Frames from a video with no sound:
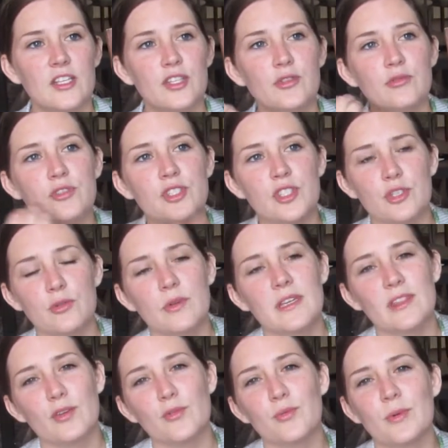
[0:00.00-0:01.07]
you do
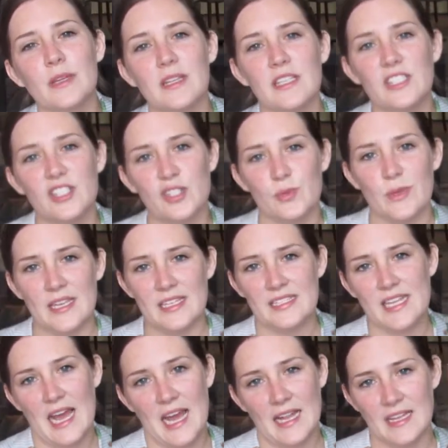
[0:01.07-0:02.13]
get the really sweet
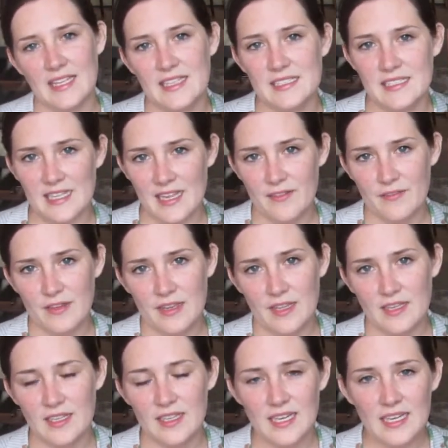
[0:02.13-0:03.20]
Tally and
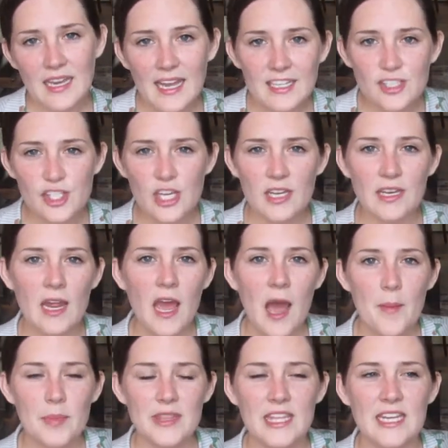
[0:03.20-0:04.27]
David connection,
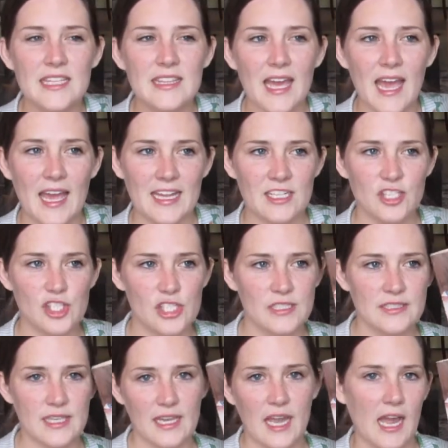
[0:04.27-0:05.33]
but then at the end
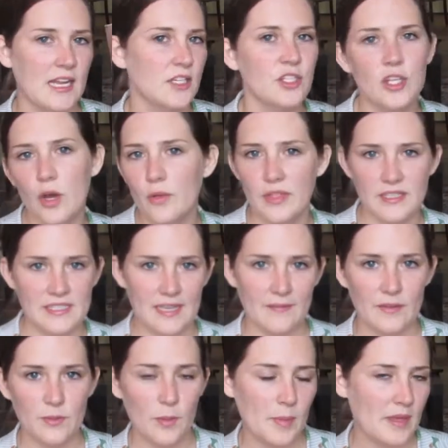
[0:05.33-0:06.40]
she's like, I know that
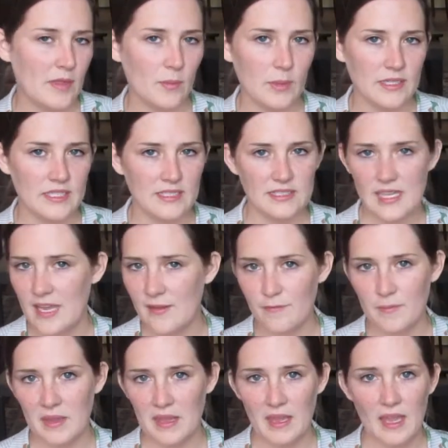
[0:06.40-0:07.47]
David will be the one to save
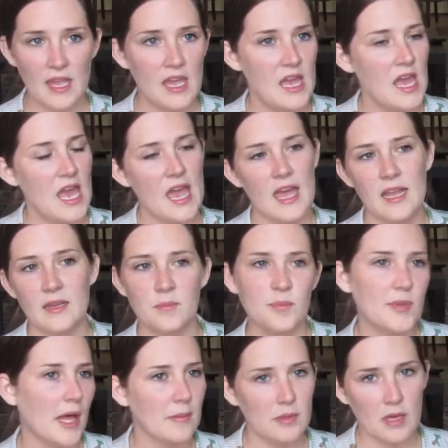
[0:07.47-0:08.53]
me, and
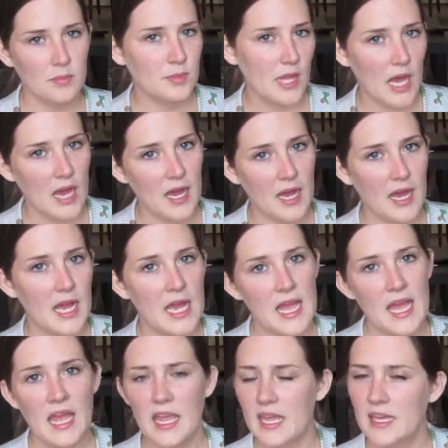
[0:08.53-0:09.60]
blah, blah, blah.
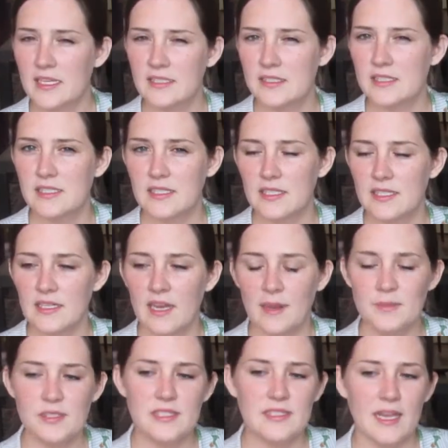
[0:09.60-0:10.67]
And
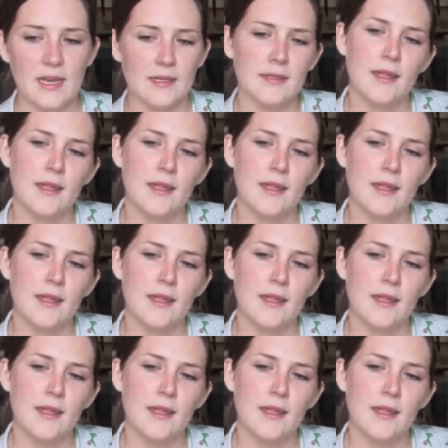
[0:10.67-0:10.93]
I'm just kind of